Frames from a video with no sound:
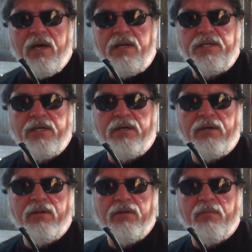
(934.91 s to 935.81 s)

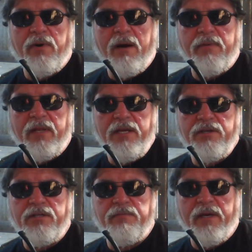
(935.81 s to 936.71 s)
until their
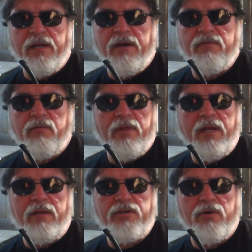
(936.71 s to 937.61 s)
population is big enough to where they
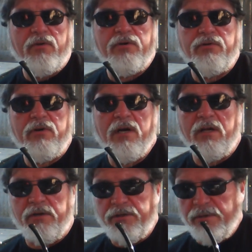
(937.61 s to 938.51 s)
can show their true
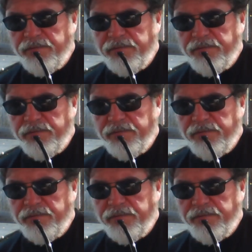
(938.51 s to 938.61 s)
colors.